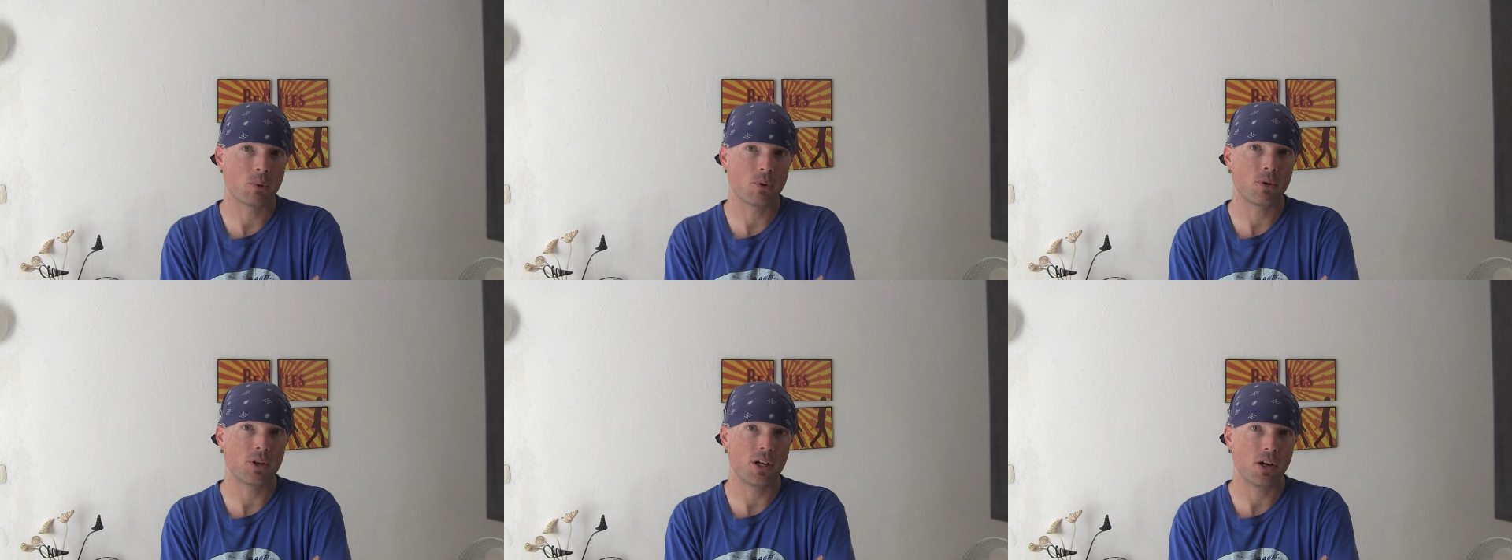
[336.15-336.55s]

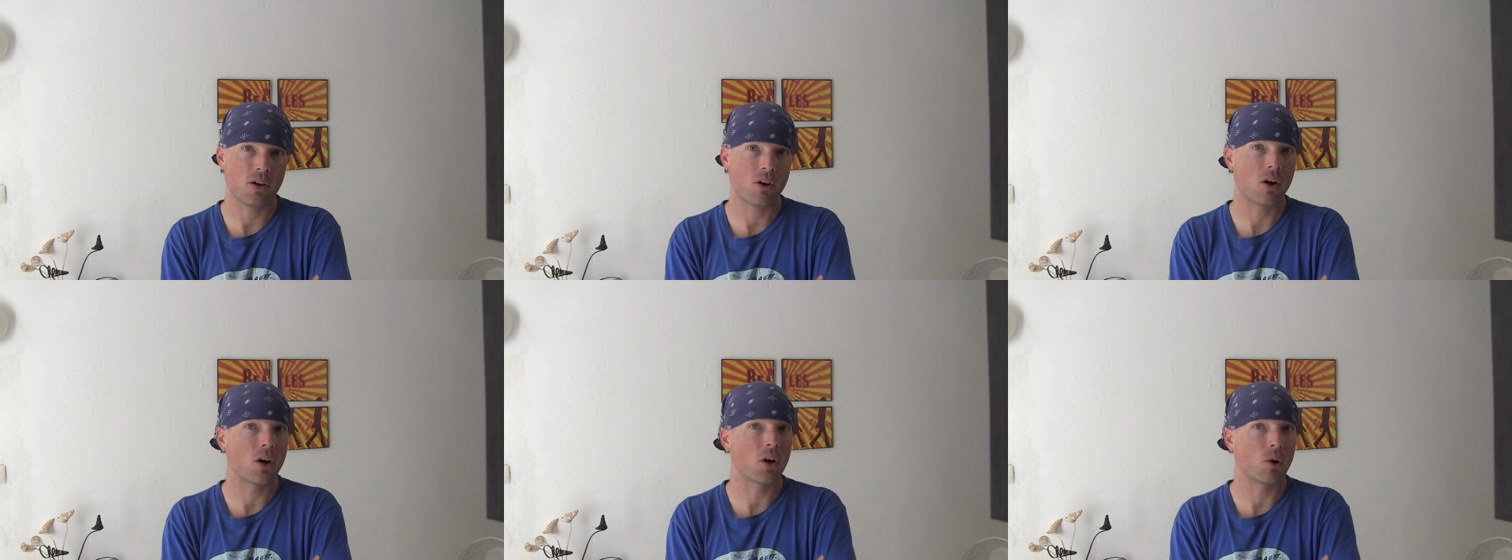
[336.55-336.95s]
per
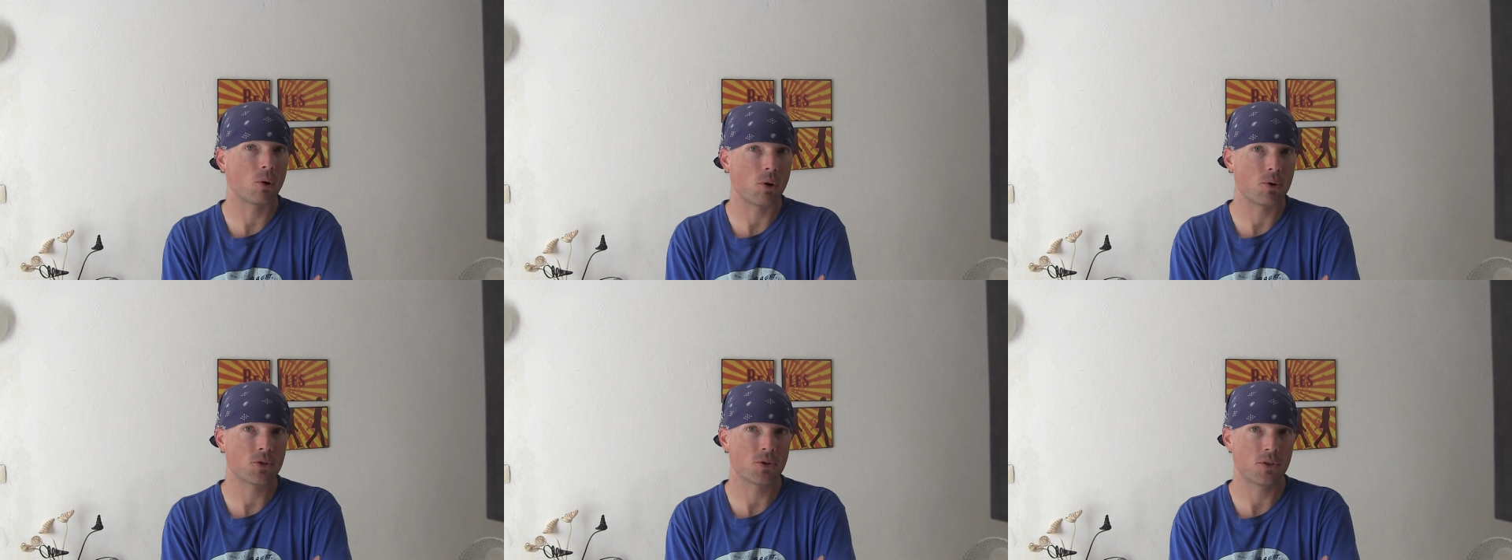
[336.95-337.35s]
year on
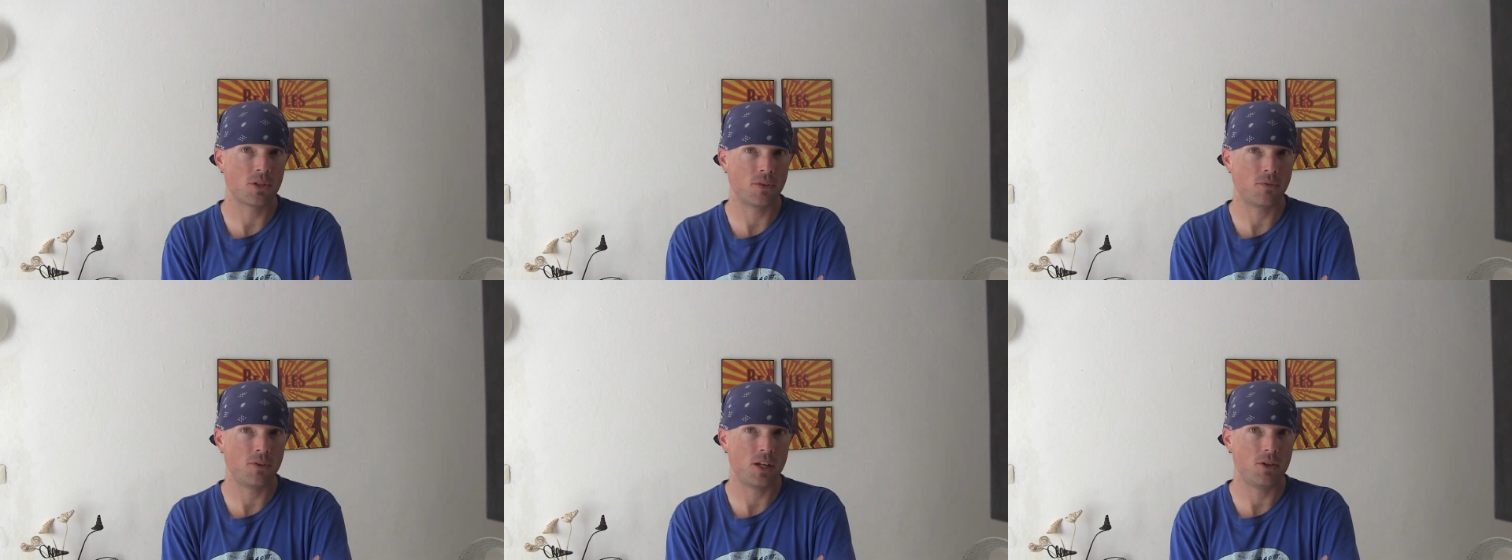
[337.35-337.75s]
groceries
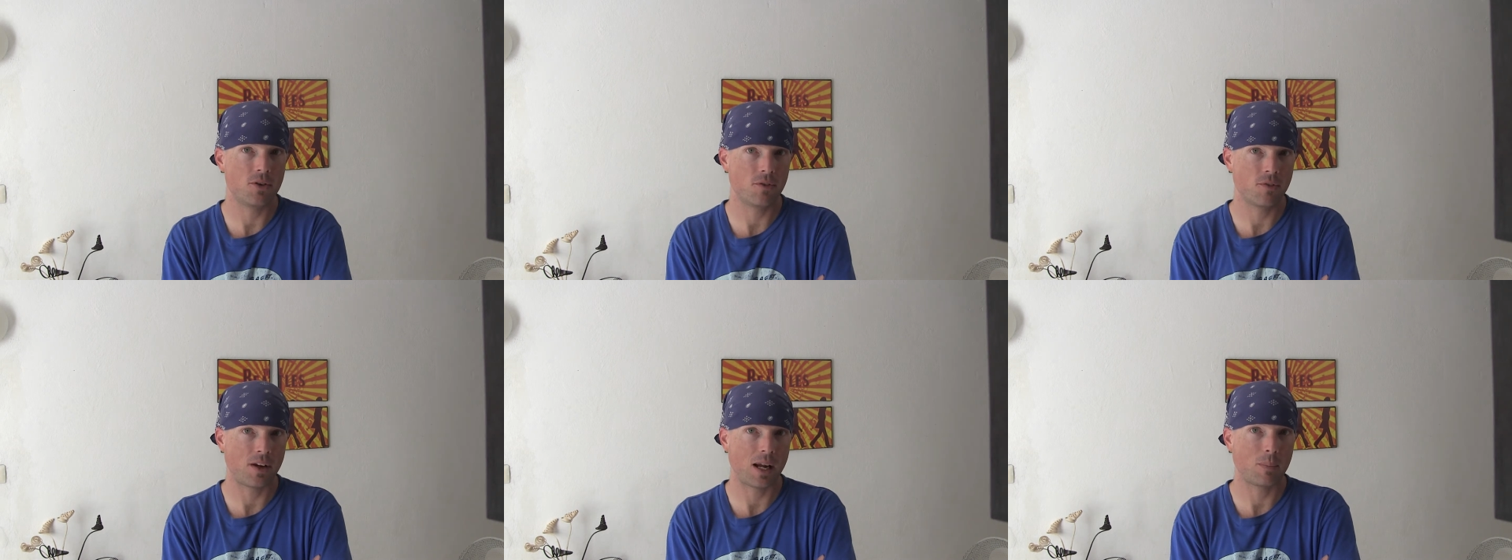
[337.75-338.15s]
to feed
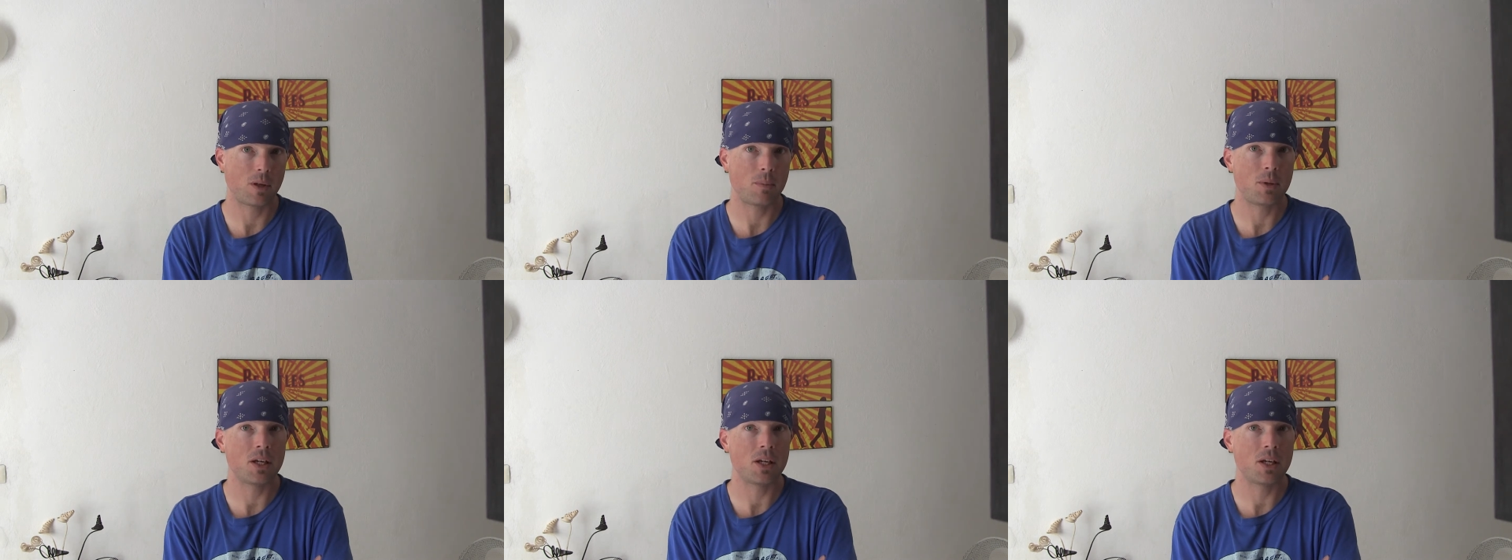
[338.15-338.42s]
your family,